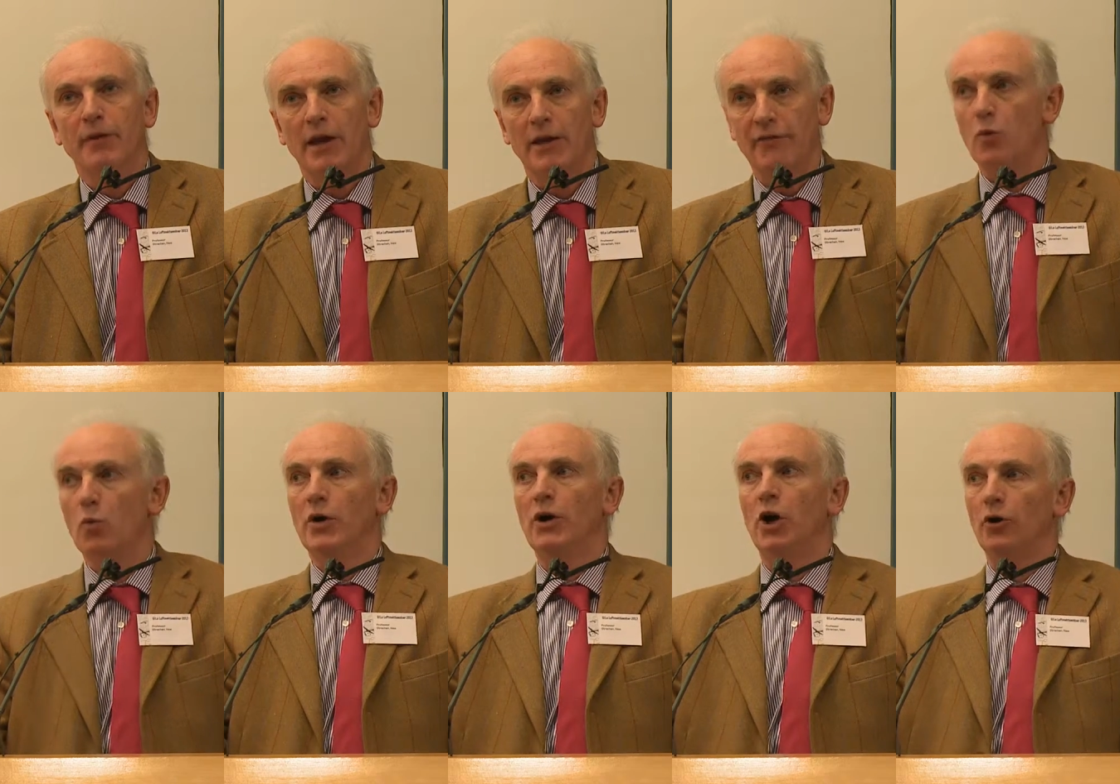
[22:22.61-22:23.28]
If it
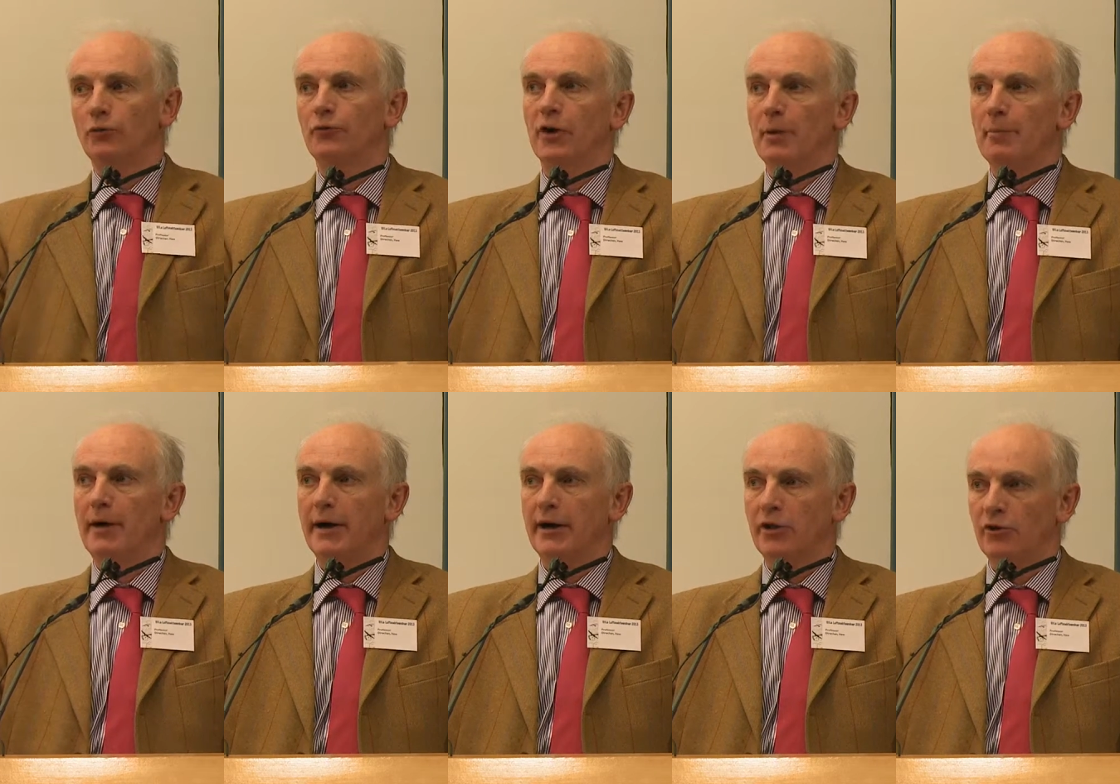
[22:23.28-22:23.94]
were not for
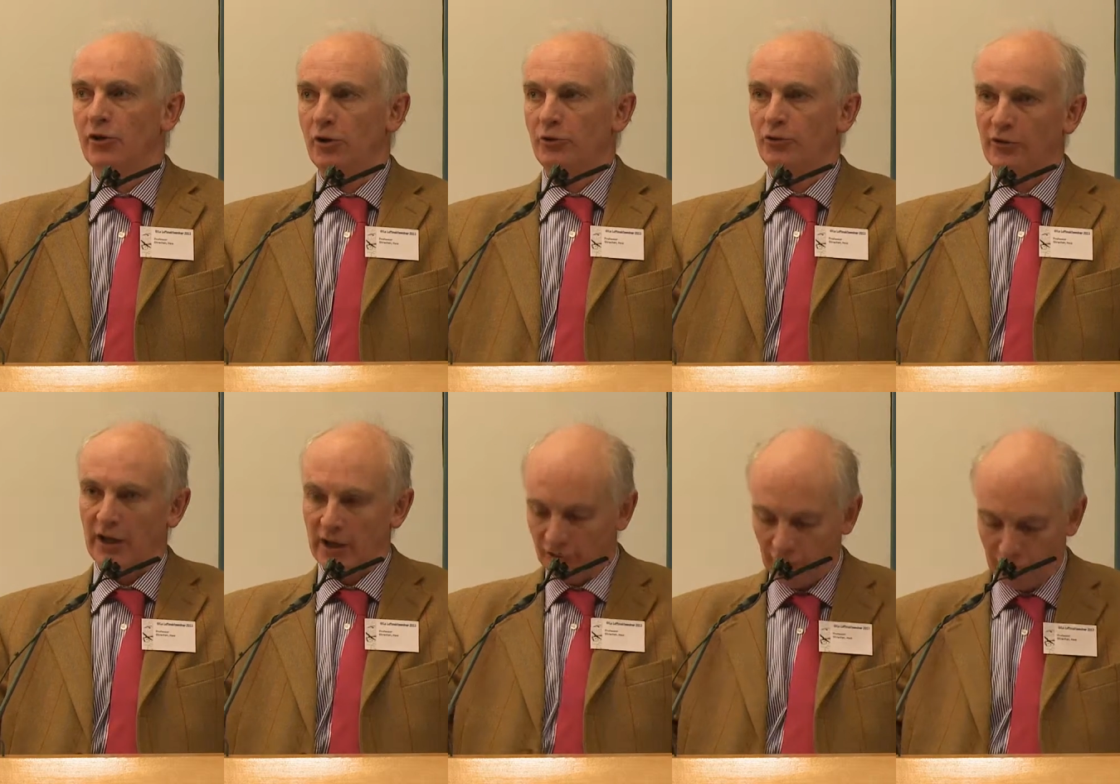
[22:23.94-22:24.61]
American use,
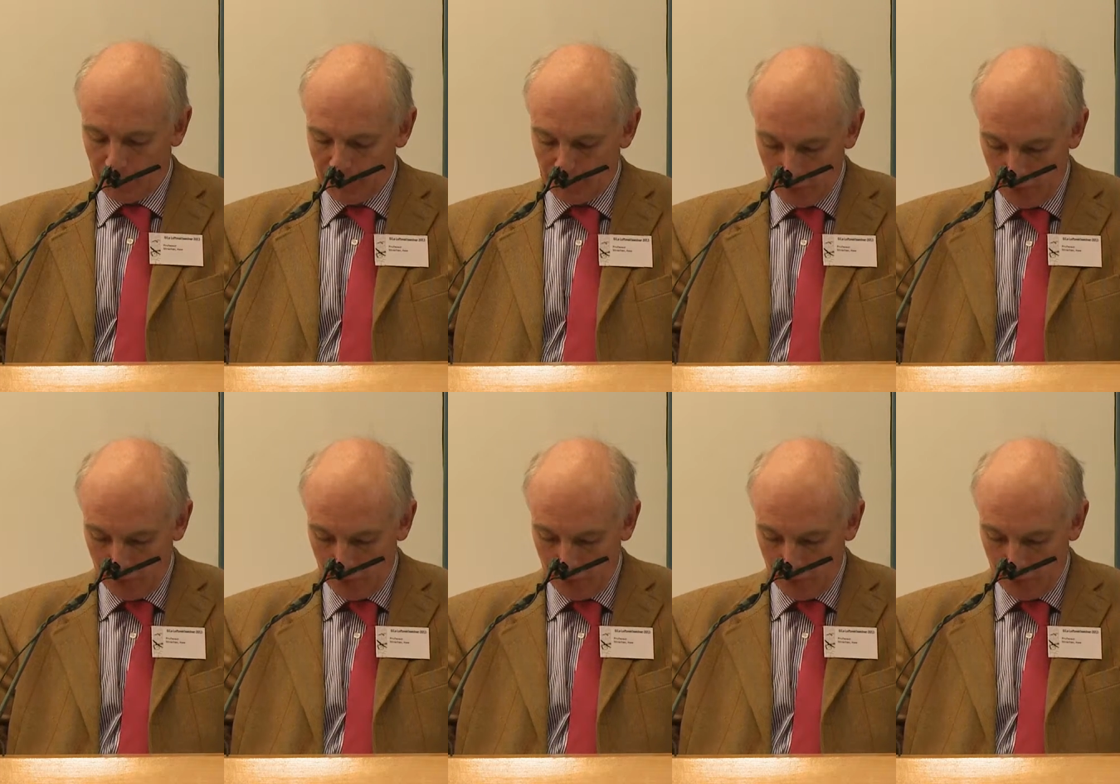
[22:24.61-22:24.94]
I suspect we